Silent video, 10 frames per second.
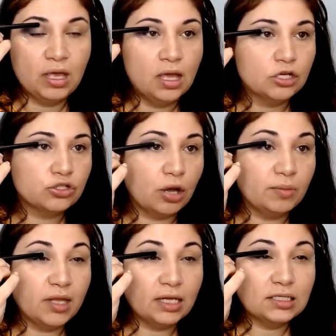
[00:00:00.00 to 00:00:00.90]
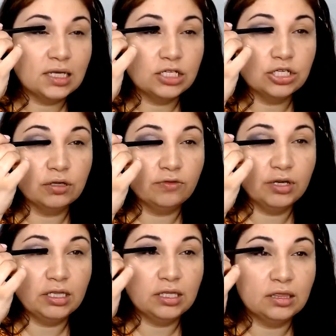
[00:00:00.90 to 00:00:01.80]
So I'm not touching
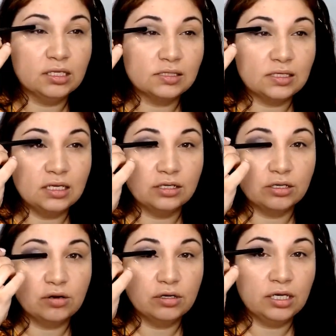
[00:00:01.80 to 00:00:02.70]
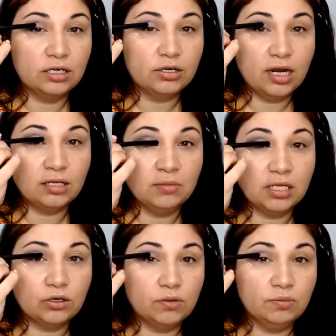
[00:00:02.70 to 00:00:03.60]
really this inner and
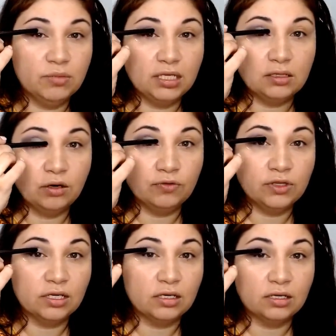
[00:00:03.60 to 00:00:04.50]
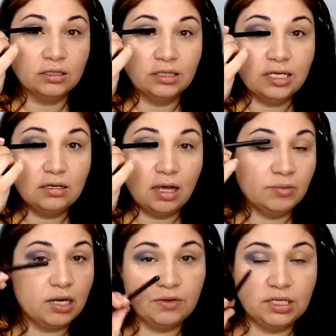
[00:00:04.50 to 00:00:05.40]
mid of the lid. I'm
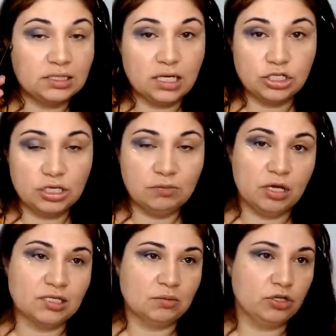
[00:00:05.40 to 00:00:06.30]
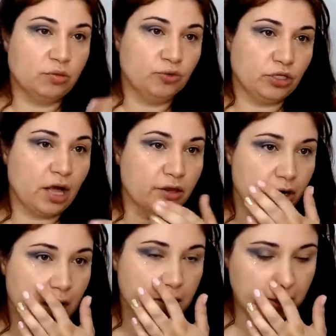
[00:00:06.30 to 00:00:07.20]
not really touching it because I'm gonna put other
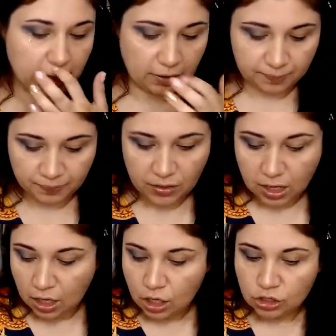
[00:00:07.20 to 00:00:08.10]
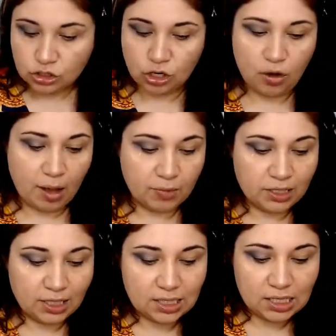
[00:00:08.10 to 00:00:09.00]
color in it. So I'm
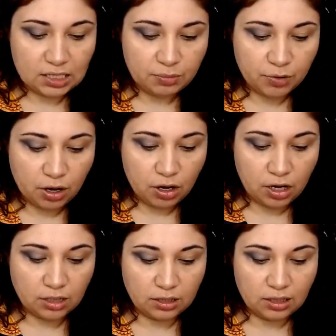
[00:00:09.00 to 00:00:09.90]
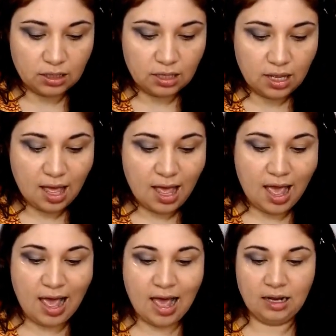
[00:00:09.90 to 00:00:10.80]
gonna keep on
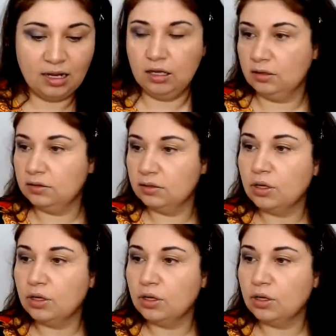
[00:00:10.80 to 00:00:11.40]
adding it.